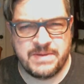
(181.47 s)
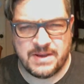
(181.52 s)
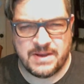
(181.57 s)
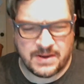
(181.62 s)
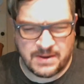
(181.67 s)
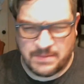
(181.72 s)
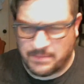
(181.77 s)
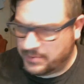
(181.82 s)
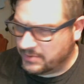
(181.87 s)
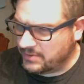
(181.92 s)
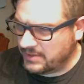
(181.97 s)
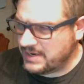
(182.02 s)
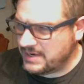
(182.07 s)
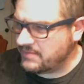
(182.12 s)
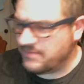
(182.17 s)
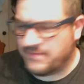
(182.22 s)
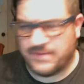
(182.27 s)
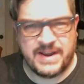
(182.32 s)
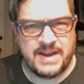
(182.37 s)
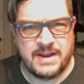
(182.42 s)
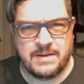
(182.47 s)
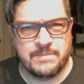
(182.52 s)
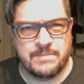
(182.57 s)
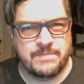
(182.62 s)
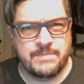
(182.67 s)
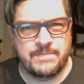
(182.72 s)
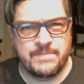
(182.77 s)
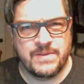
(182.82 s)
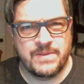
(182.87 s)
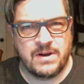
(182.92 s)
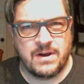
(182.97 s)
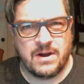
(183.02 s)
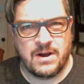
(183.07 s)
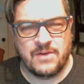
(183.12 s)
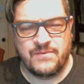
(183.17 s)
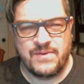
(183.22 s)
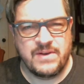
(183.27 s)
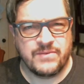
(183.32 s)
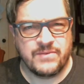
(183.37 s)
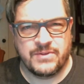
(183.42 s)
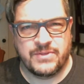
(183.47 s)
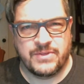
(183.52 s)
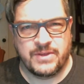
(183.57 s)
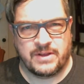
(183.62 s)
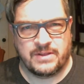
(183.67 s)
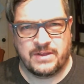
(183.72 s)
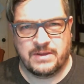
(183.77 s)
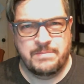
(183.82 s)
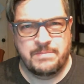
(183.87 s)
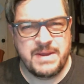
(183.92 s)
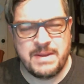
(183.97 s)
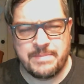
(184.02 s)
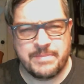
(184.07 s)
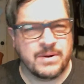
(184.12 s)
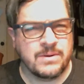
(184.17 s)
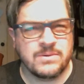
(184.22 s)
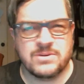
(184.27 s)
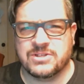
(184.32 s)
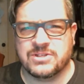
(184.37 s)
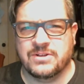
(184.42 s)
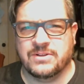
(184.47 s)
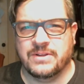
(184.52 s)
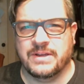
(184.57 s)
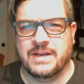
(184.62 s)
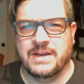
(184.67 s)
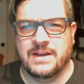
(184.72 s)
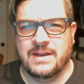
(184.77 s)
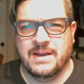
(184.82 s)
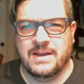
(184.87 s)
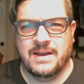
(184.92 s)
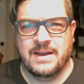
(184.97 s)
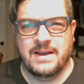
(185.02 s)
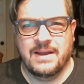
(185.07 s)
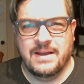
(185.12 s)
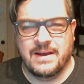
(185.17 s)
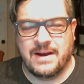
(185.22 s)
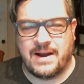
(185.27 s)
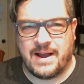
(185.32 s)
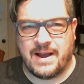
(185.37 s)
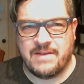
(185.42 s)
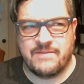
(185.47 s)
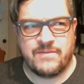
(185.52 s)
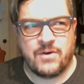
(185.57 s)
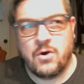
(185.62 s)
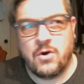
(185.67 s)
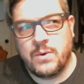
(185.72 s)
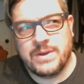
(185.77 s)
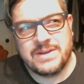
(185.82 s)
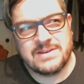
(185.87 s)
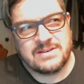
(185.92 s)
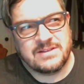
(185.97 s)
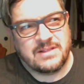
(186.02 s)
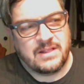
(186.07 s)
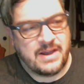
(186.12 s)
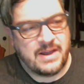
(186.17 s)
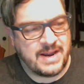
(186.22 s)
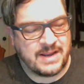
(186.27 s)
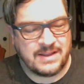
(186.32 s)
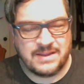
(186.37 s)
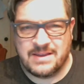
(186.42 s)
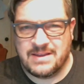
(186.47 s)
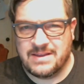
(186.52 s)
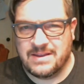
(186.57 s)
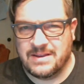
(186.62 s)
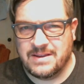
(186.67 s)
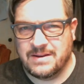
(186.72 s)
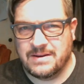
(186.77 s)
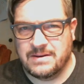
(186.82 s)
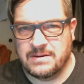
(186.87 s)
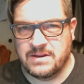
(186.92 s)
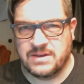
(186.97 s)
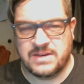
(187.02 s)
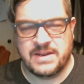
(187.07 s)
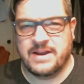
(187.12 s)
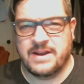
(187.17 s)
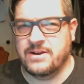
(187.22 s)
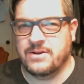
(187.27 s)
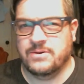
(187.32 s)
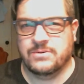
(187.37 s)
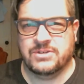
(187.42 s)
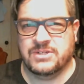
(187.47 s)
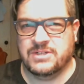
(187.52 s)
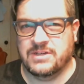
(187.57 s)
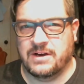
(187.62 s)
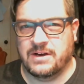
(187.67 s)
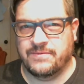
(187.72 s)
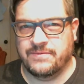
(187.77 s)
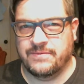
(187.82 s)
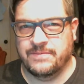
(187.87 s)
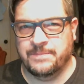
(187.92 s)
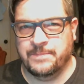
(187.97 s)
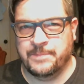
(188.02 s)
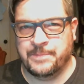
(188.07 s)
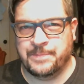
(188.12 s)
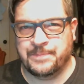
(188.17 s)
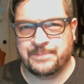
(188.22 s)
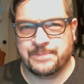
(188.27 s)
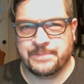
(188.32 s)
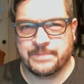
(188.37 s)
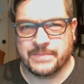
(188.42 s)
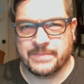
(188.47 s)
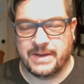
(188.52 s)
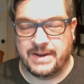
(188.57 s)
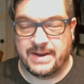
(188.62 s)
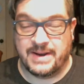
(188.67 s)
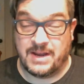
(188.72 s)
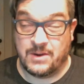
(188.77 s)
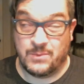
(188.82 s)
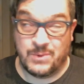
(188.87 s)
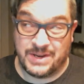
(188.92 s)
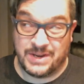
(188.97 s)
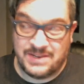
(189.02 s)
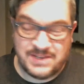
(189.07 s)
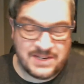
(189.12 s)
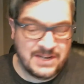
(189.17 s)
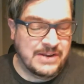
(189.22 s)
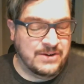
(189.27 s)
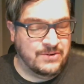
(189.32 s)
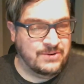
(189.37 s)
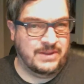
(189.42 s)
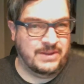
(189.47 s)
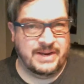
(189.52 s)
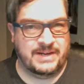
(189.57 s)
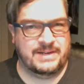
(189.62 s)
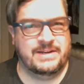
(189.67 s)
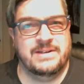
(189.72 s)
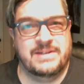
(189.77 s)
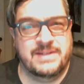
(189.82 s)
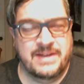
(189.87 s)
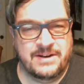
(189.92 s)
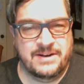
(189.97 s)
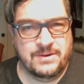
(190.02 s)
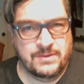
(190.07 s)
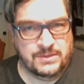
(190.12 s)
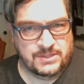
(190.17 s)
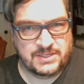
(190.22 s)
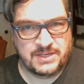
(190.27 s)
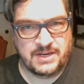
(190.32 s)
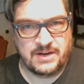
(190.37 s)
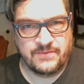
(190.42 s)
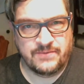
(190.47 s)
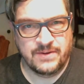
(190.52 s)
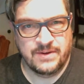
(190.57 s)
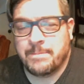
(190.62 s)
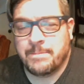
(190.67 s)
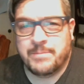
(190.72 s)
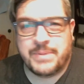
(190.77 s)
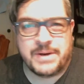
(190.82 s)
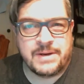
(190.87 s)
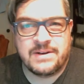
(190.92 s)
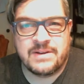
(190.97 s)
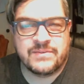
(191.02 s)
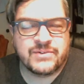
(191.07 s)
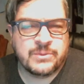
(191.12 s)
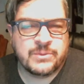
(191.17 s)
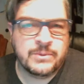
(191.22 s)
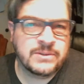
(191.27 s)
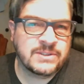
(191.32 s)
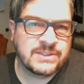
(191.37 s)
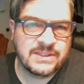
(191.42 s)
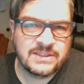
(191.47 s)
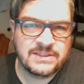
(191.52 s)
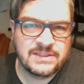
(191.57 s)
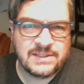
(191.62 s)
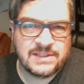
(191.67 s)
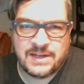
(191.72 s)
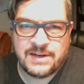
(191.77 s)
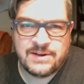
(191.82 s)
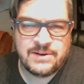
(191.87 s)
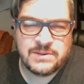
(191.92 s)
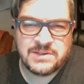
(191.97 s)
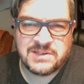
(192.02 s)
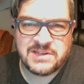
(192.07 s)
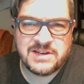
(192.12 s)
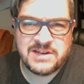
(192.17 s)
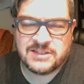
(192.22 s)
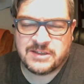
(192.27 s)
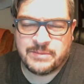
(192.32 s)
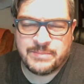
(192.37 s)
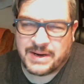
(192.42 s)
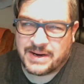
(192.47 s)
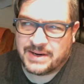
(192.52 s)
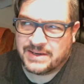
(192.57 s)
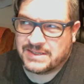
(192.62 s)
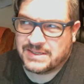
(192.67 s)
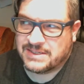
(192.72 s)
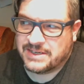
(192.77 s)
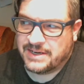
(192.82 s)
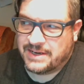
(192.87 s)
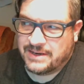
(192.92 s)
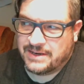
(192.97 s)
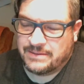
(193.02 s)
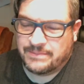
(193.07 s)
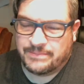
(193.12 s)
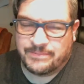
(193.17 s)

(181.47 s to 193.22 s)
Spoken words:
a complete fan of everything. Like me personally, I have always liked Nintendo stuff. And I will continue to like Nintendo stuff. But if someone says Nintendo stinks, I'm not going to say,